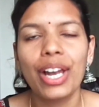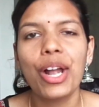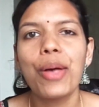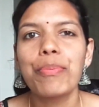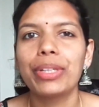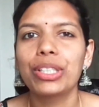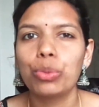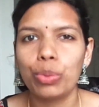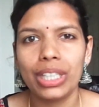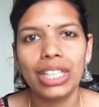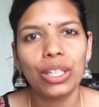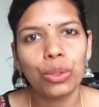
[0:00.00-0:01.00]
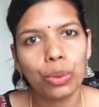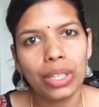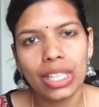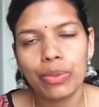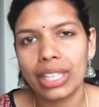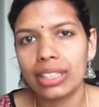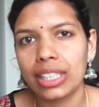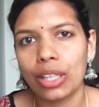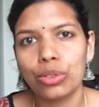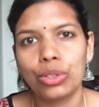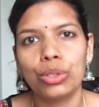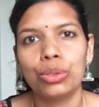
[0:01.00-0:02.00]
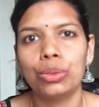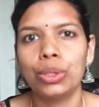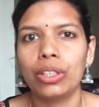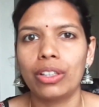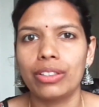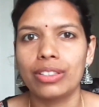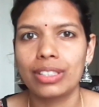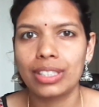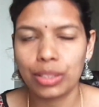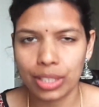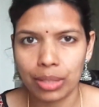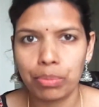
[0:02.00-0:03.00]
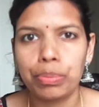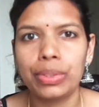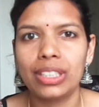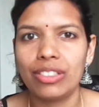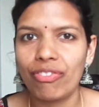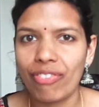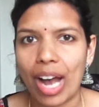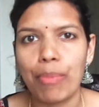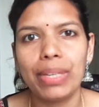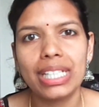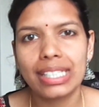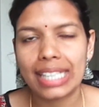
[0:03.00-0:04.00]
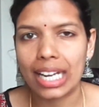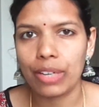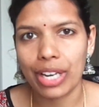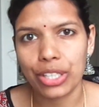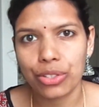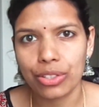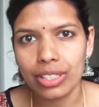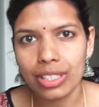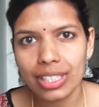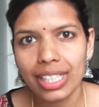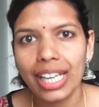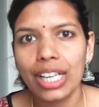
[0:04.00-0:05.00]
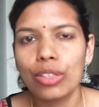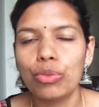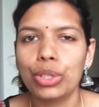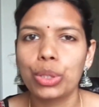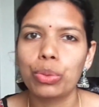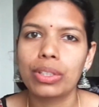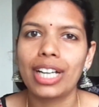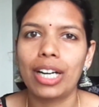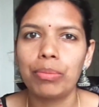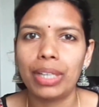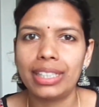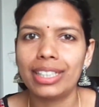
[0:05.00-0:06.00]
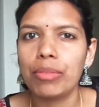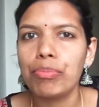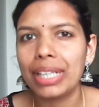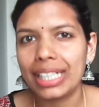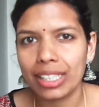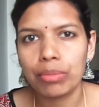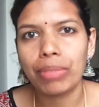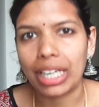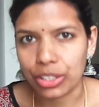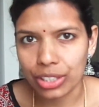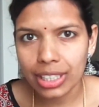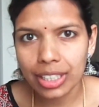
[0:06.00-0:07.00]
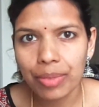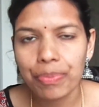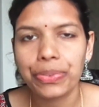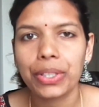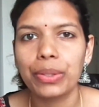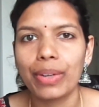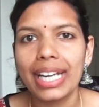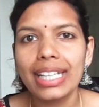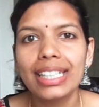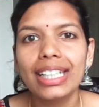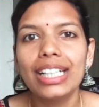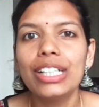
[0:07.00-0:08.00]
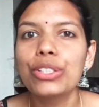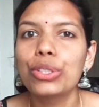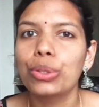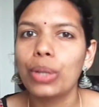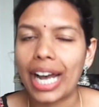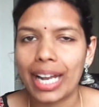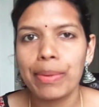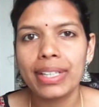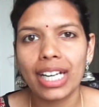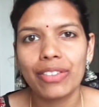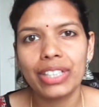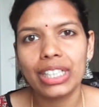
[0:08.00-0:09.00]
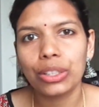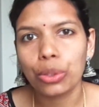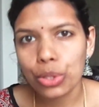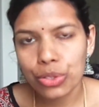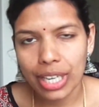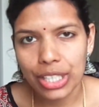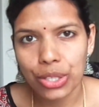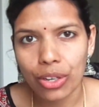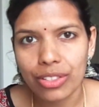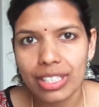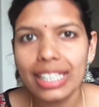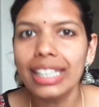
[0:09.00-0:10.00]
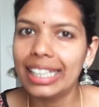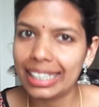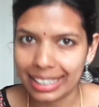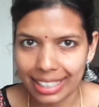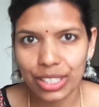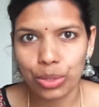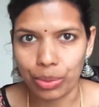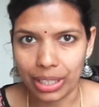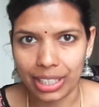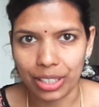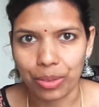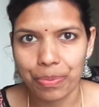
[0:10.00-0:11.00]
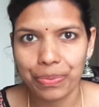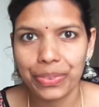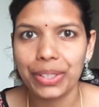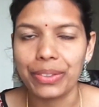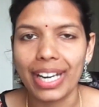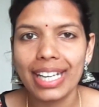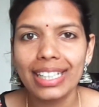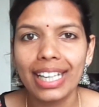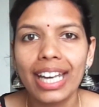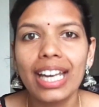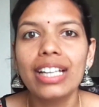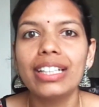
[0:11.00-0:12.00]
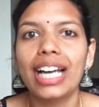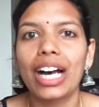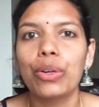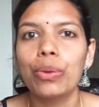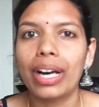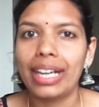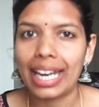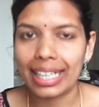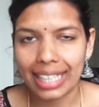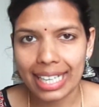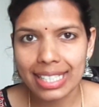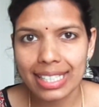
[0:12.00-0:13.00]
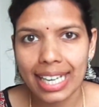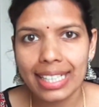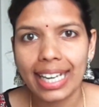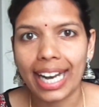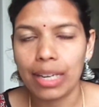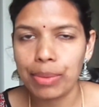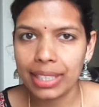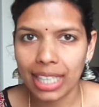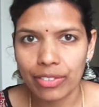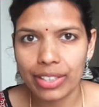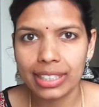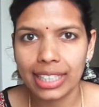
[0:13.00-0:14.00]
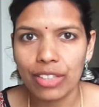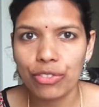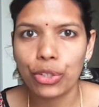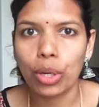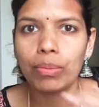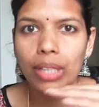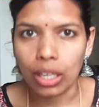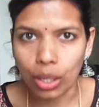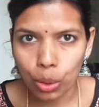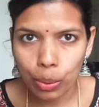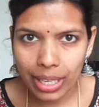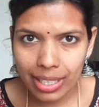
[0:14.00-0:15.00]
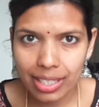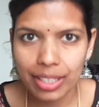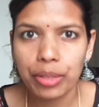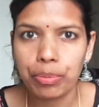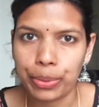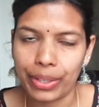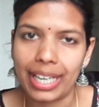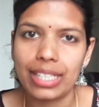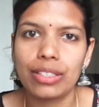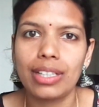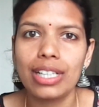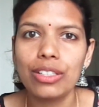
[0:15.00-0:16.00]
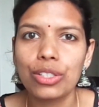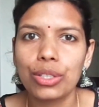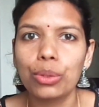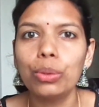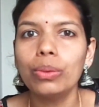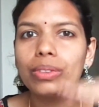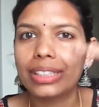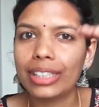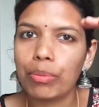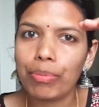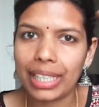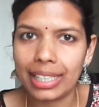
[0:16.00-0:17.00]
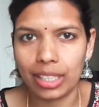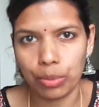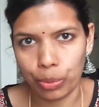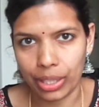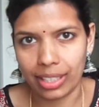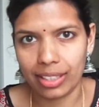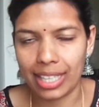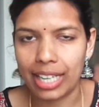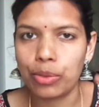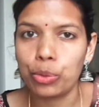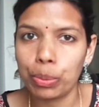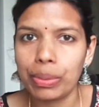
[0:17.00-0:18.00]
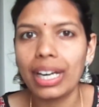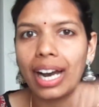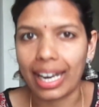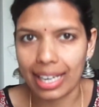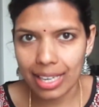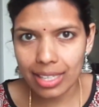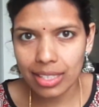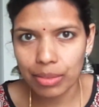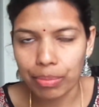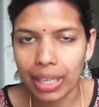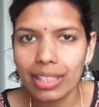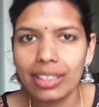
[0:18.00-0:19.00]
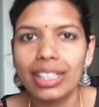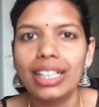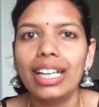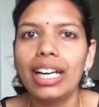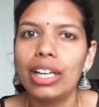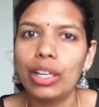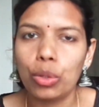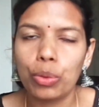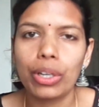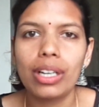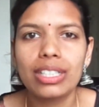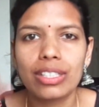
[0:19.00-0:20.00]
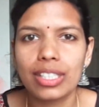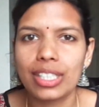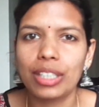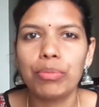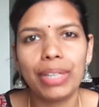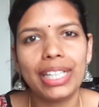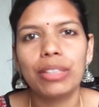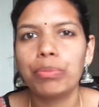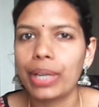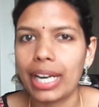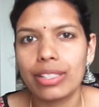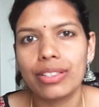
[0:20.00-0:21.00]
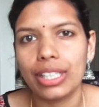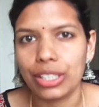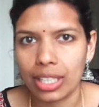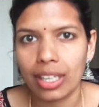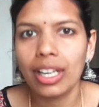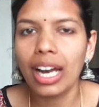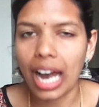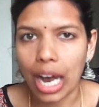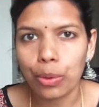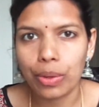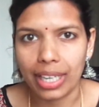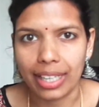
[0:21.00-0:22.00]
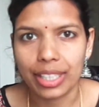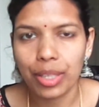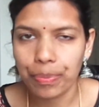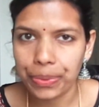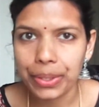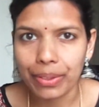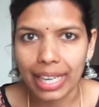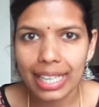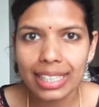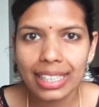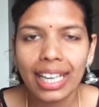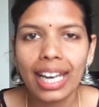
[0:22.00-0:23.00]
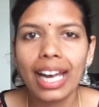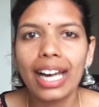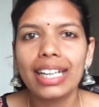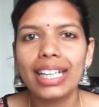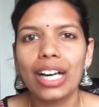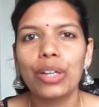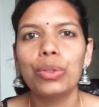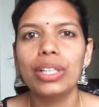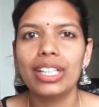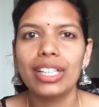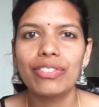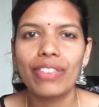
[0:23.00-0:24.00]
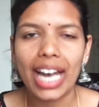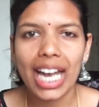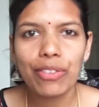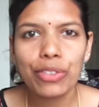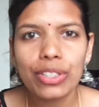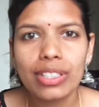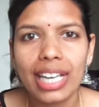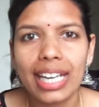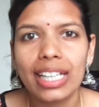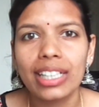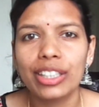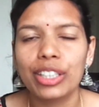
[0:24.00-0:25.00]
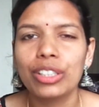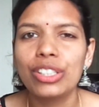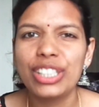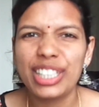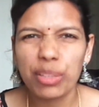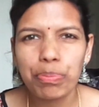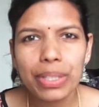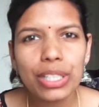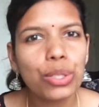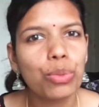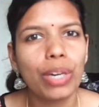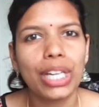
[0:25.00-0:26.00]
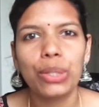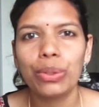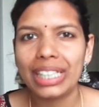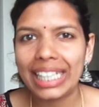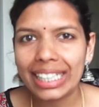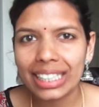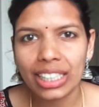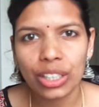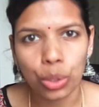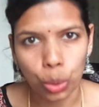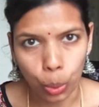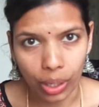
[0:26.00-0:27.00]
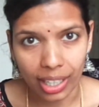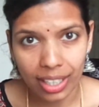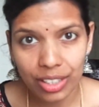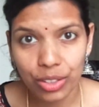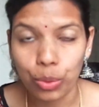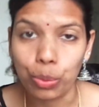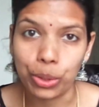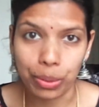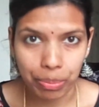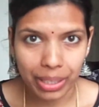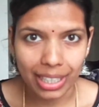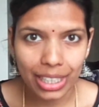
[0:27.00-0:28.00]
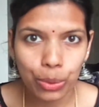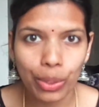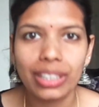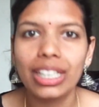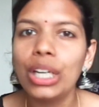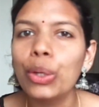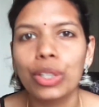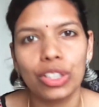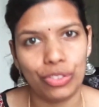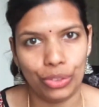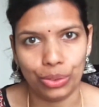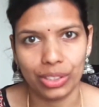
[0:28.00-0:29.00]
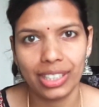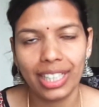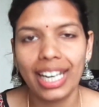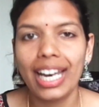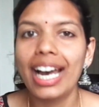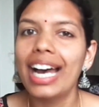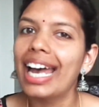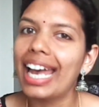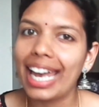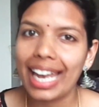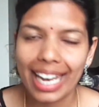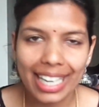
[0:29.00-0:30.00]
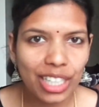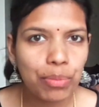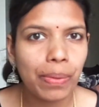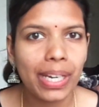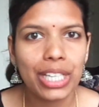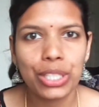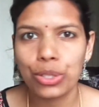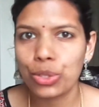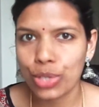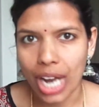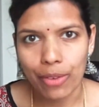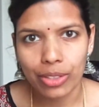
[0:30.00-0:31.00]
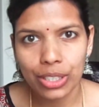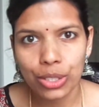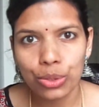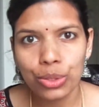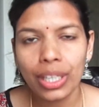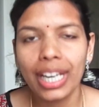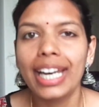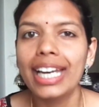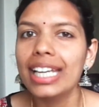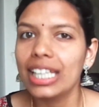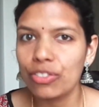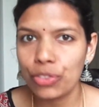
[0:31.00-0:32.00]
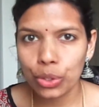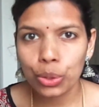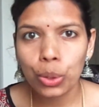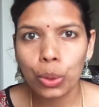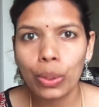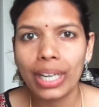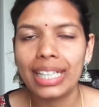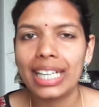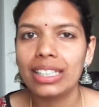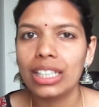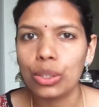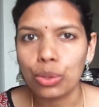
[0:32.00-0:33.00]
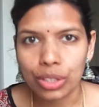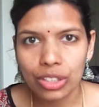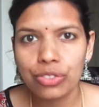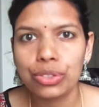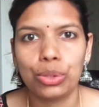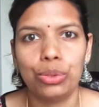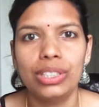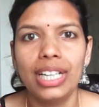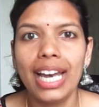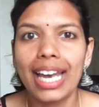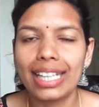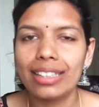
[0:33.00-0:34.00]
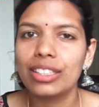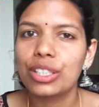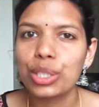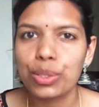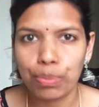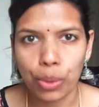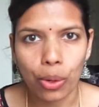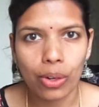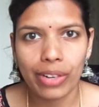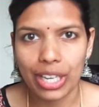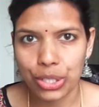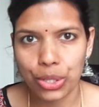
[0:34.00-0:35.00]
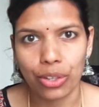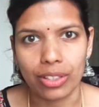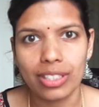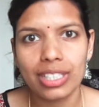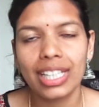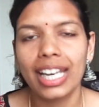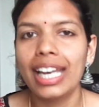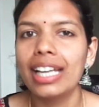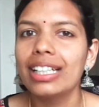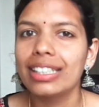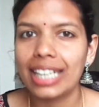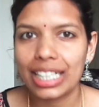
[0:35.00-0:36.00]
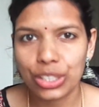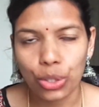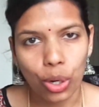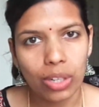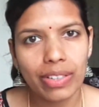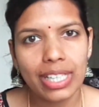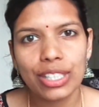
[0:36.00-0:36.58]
but we only went out to your simple family style restaurants which would come under medium budget, right? So I'll be covering those restaurants in this video, right? Now, like I said, I'll be covering them from lowest price range to the medium one. That would be highest, but overall it's just a medium price range outlet, right? Now, if I have to say, the cheapest way to eat in Goa would be to eat the local food. Any place you travel to, if you go and eat the local food in the small restaurants, that's always the